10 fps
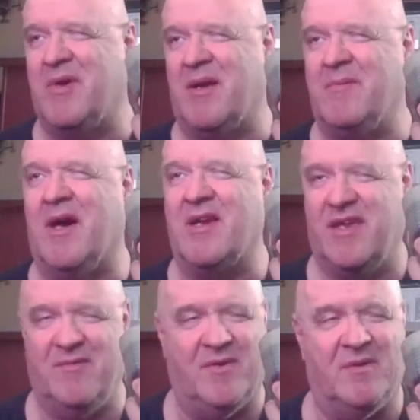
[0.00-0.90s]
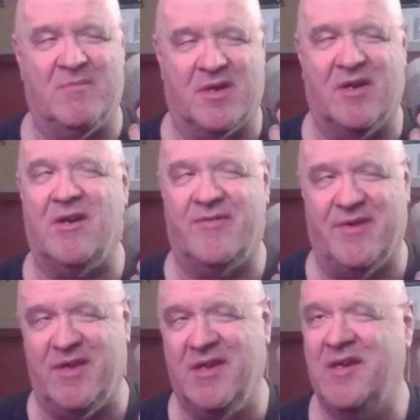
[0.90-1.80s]
but I'm not giving up my
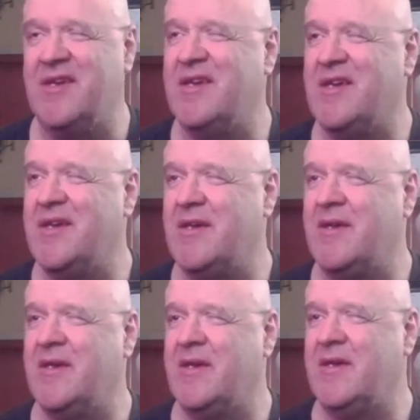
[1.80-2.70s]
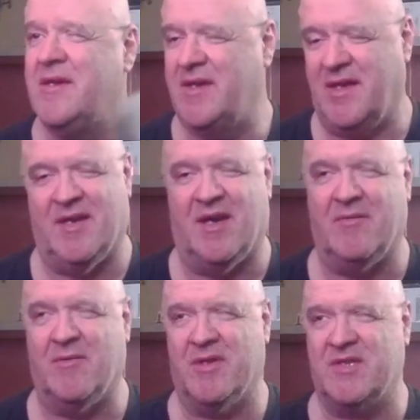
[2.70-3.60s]
coffee. And
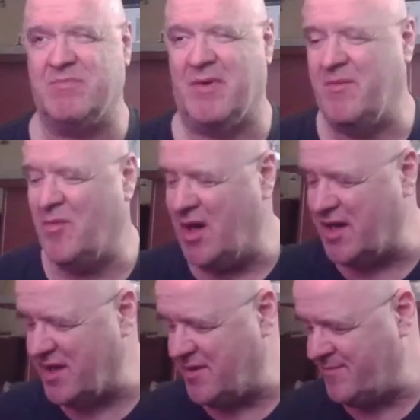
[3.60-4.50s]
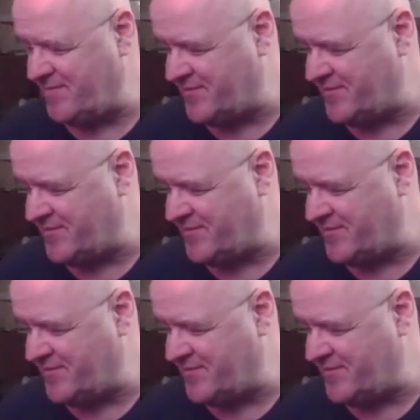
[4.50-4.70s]
I will explain why.